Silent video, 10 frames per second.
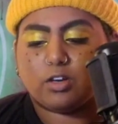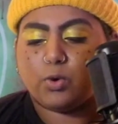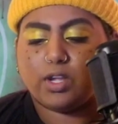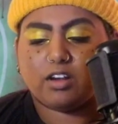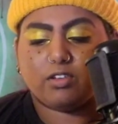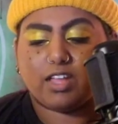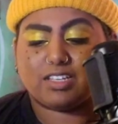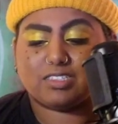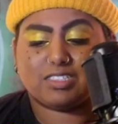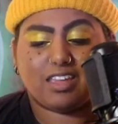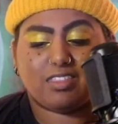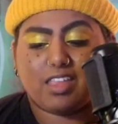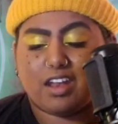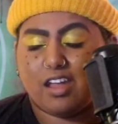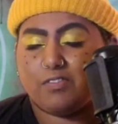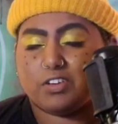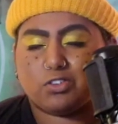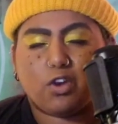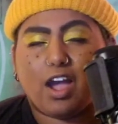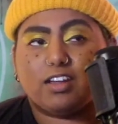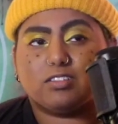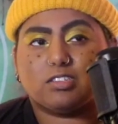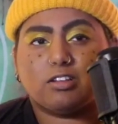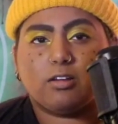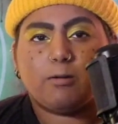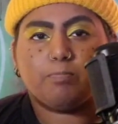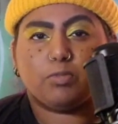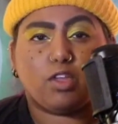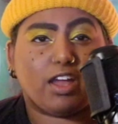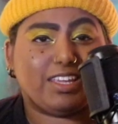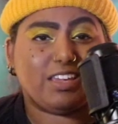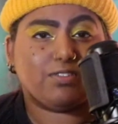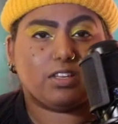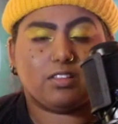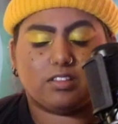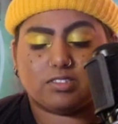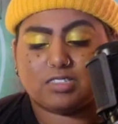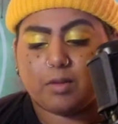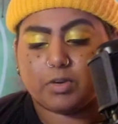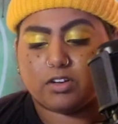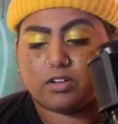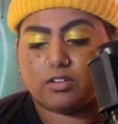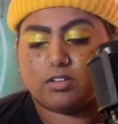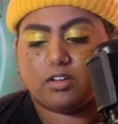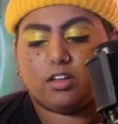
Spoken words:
Queer like skin that never dries, not even in the summer.